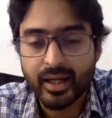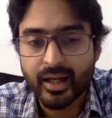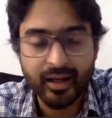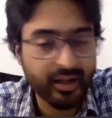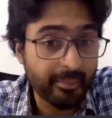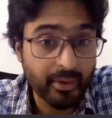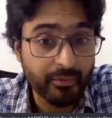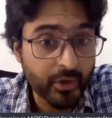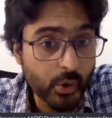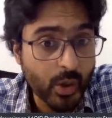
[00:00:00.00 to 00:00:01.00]
a couple of
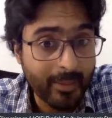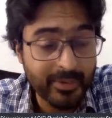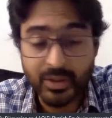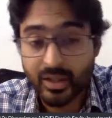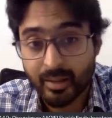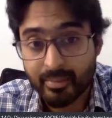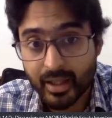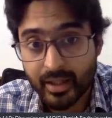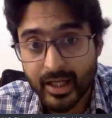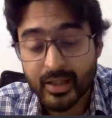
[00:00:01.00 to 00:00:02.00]
new apps which are coming
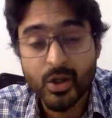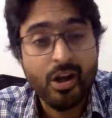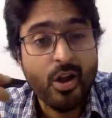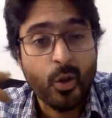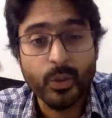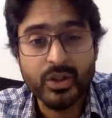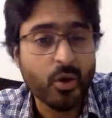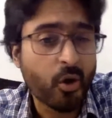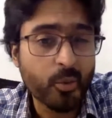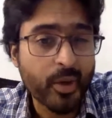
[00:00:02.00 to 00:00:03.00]
in now, which is
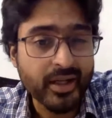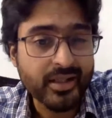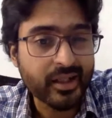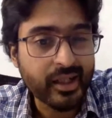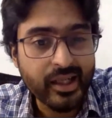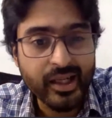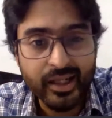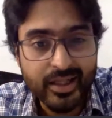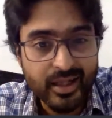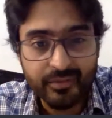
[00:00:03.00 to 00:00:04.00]
automated screening
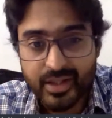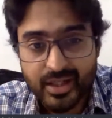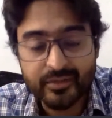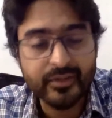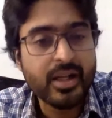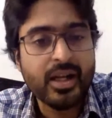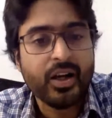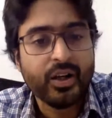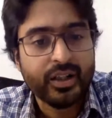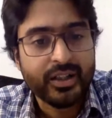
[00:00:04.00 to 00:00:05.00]
and stuff.
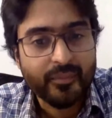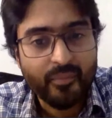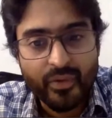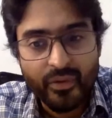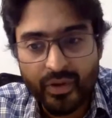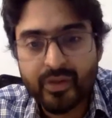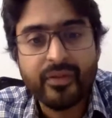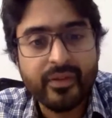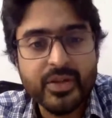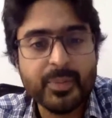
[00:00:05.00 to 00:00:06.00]
We've
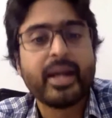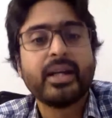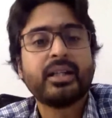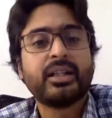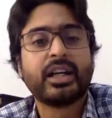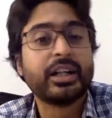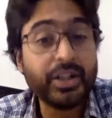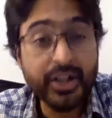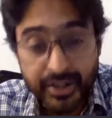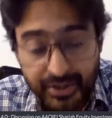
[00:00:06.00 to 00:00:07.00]
spent
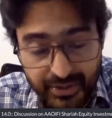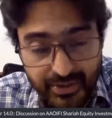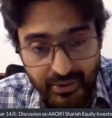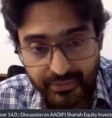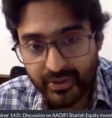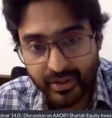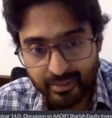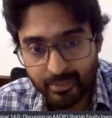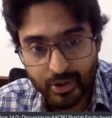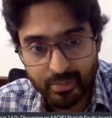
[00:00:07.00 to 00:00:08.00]
hundreds of Sharia
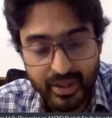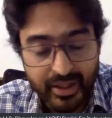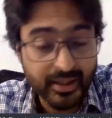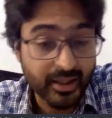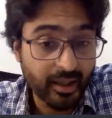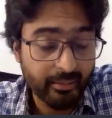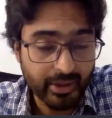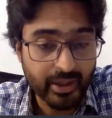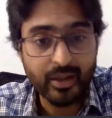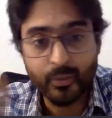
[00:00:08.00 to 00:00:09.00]
board meetings,
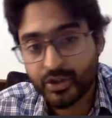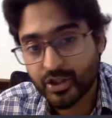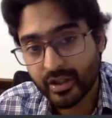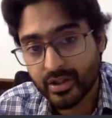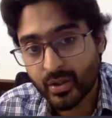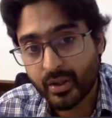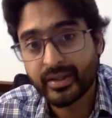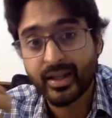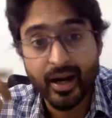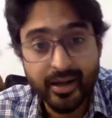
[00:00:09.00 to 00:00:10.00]
alhamdulillah, with Sharia scholars
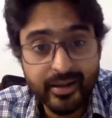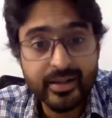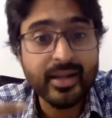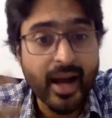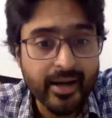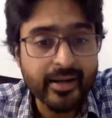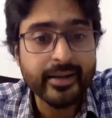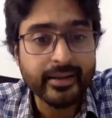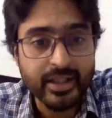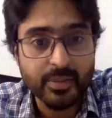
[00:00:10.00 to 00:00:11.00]
understanding
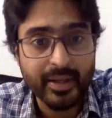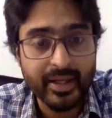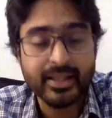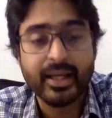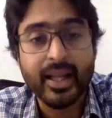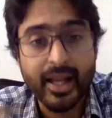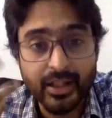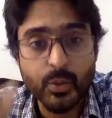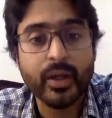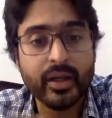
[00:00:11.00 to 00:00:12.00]
this space, and hence
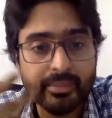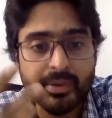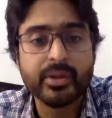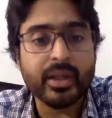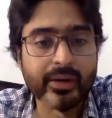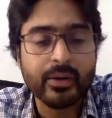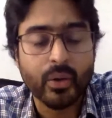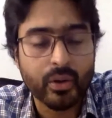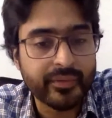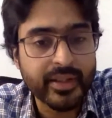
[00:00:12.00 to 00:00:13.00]
we are able to give out all
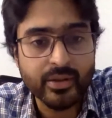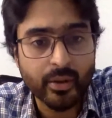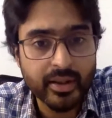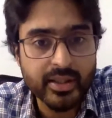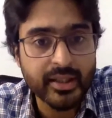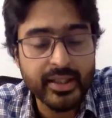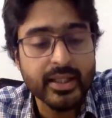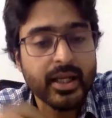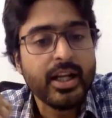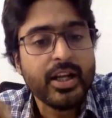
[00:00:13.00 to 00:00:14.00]
of these knowledge series.
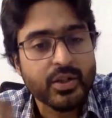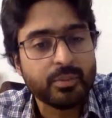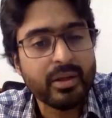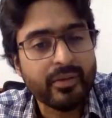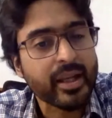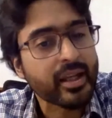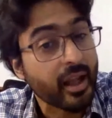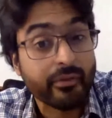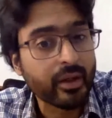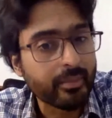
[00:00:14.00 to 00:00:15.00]
So be very
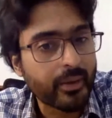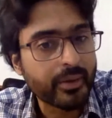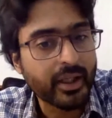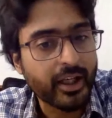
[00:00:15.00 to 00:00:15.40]
careful about